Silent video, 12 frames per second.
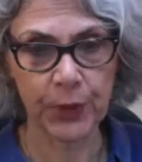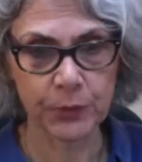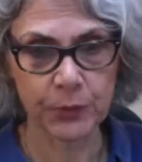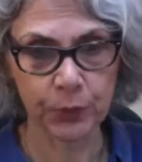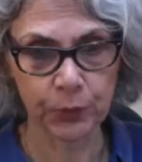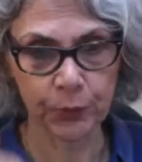
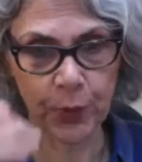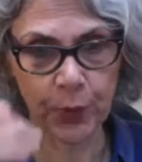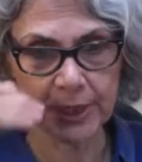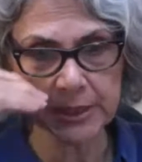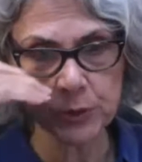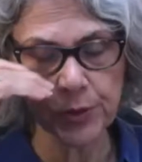as
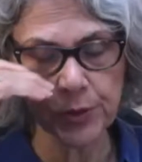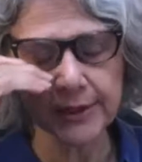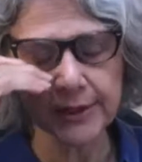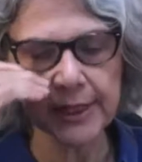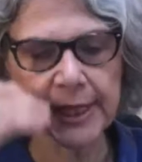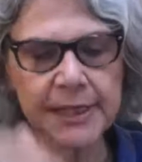
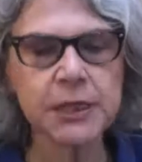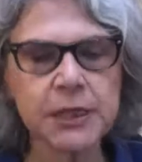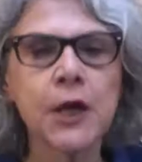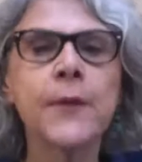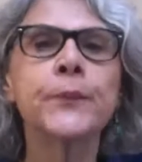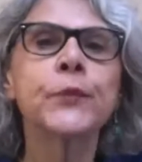widespread
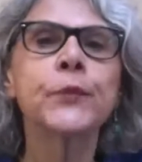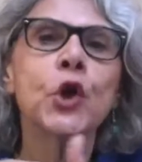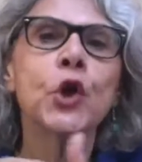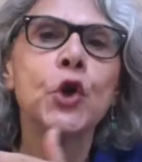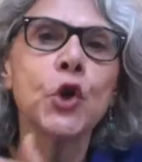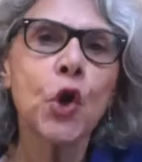is
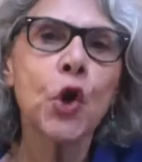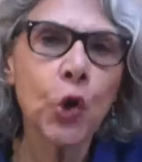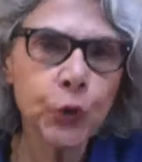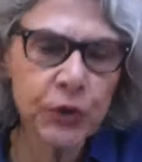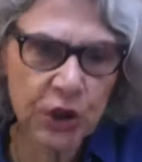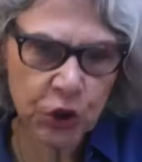
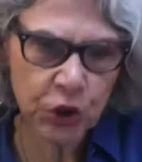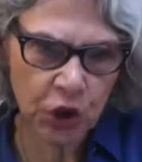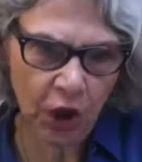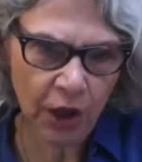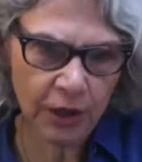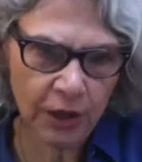no to the
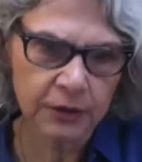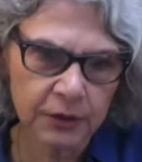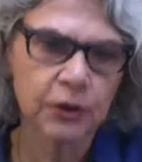shah